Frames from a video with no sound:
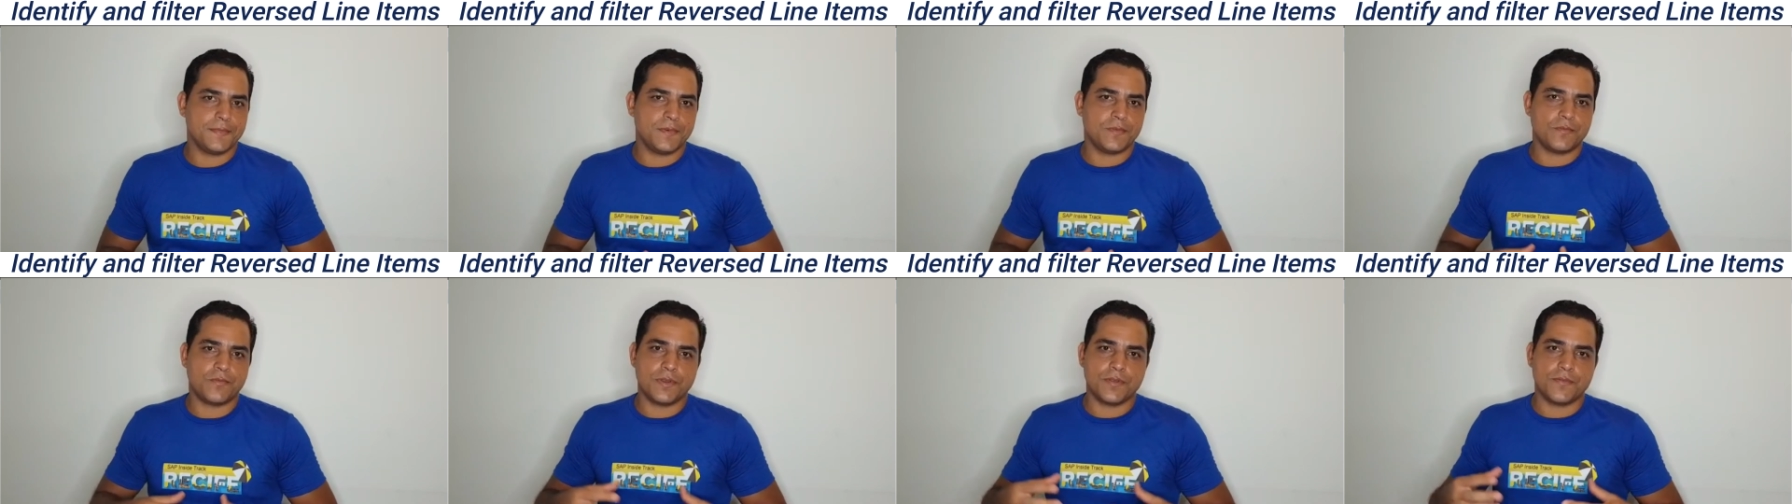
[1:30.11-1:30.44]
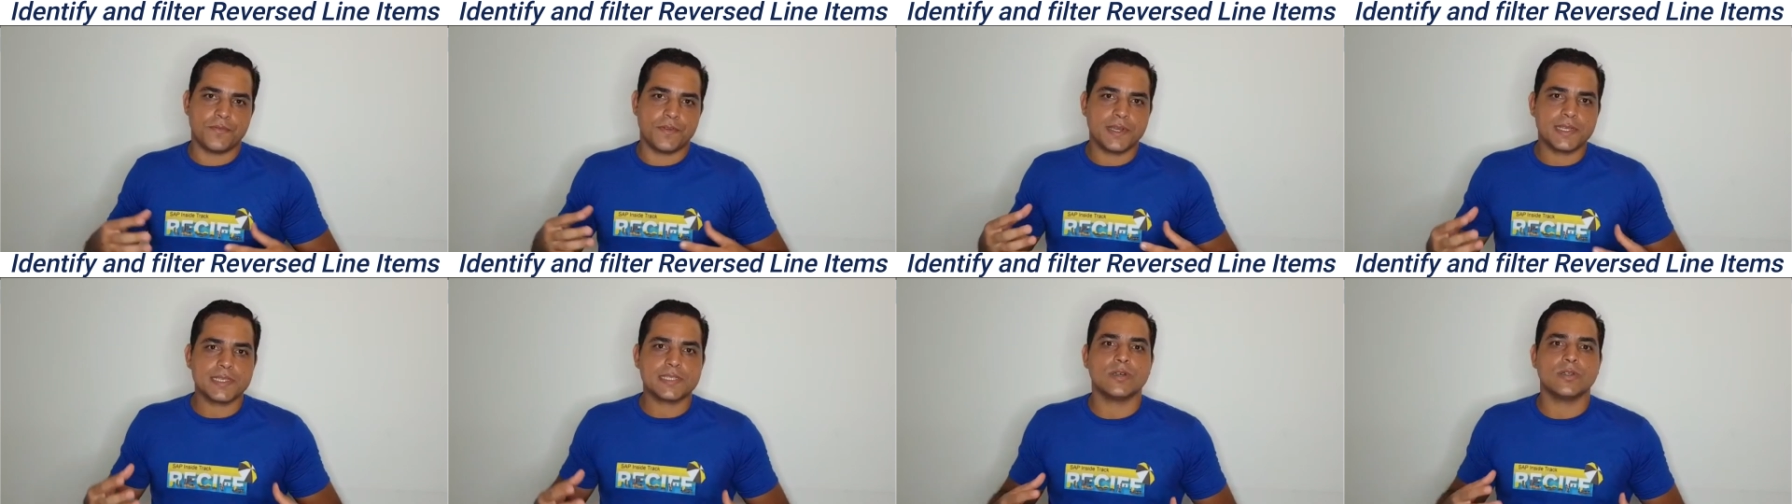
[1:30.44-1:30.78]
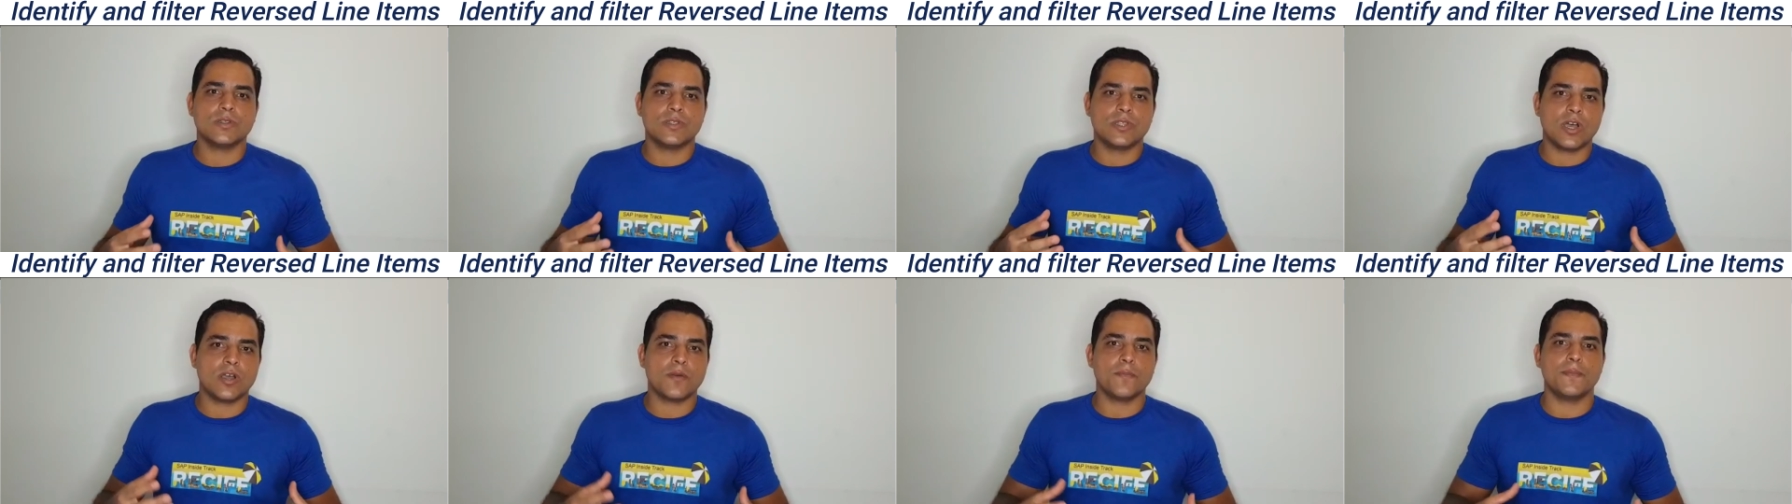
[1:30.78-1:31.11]

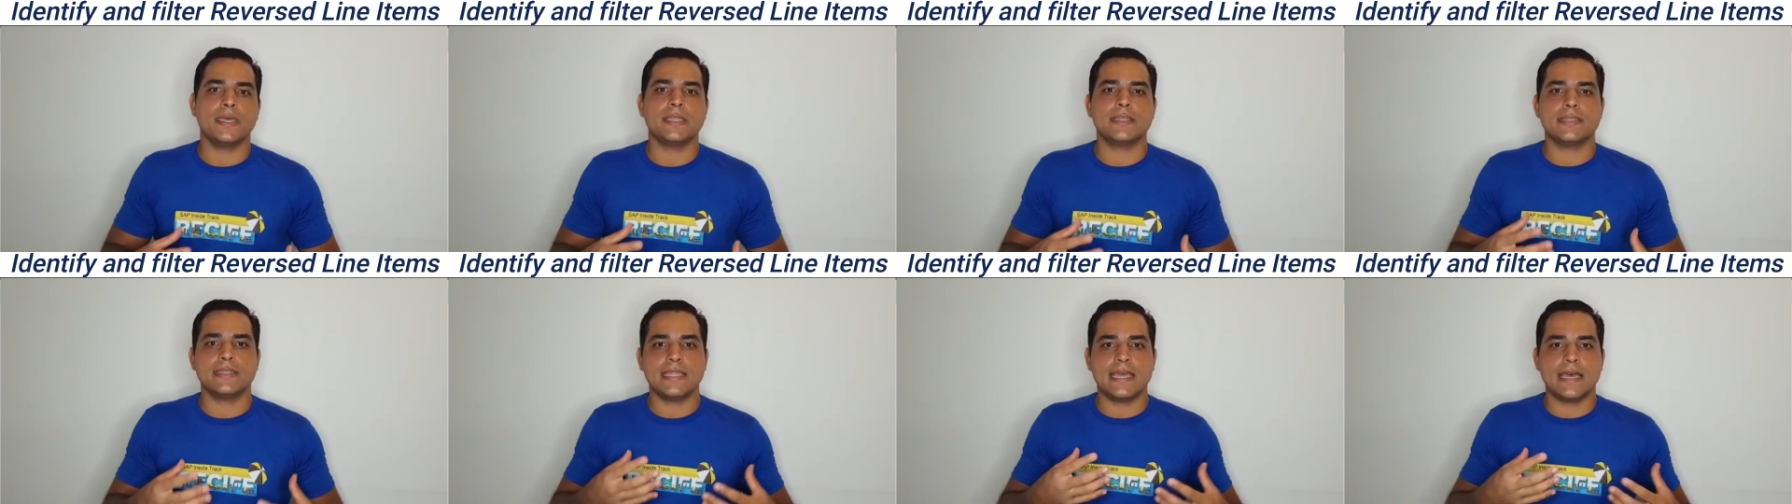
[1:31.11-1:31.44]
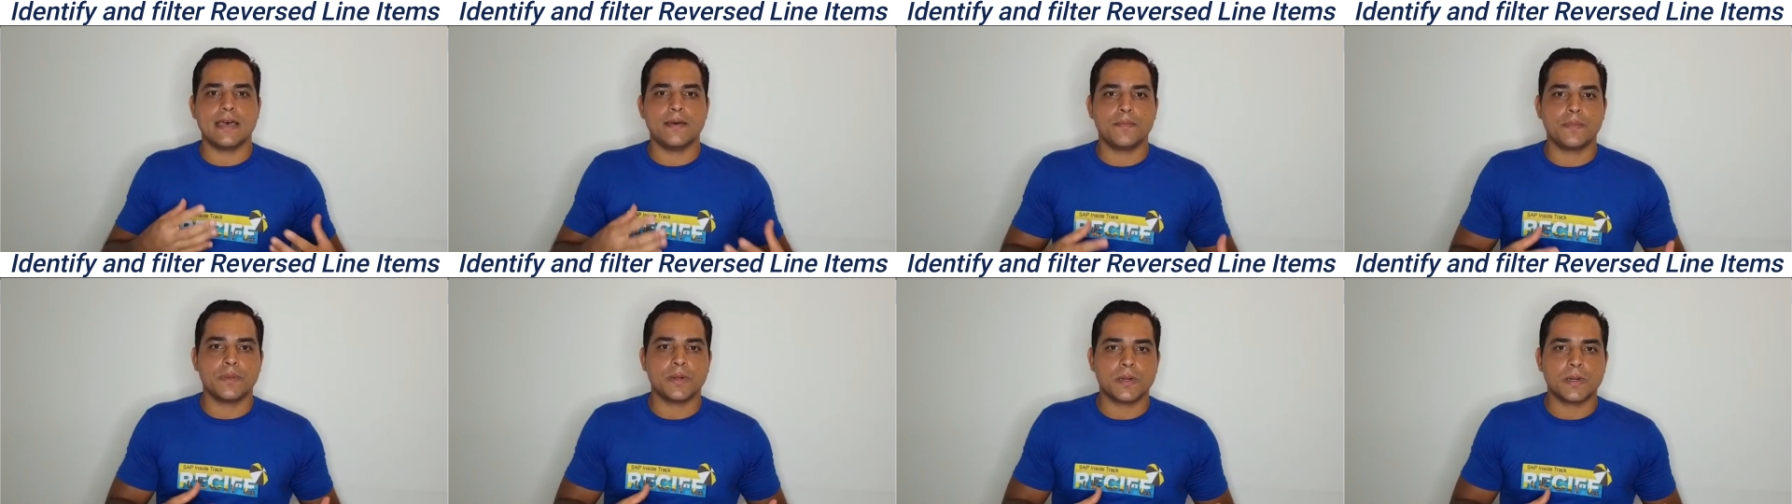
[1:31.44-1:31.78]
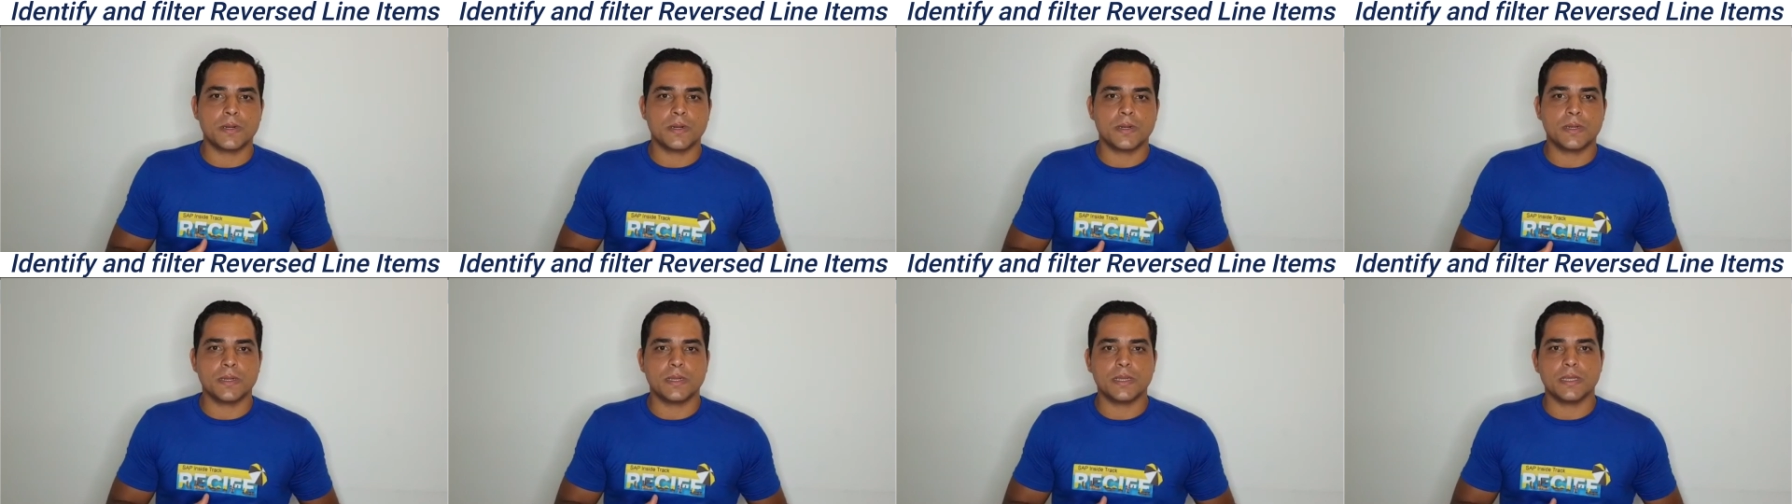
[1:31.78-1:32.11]
reversal document
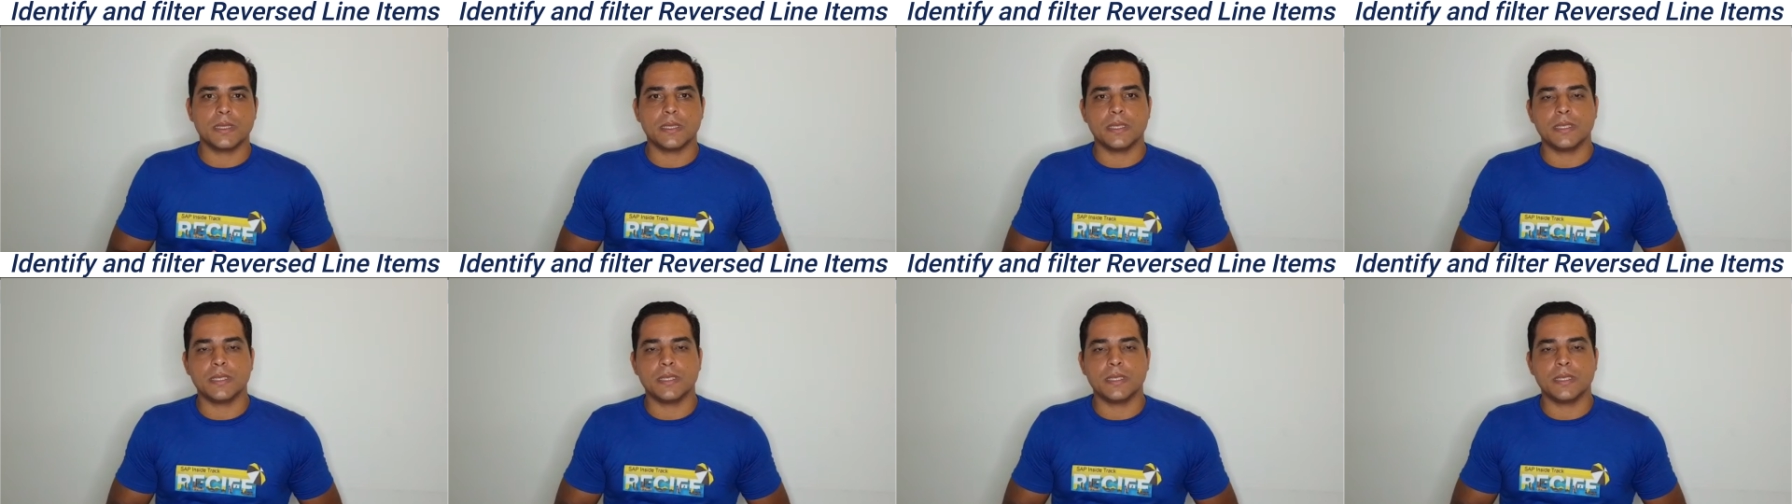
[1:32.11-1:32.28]
number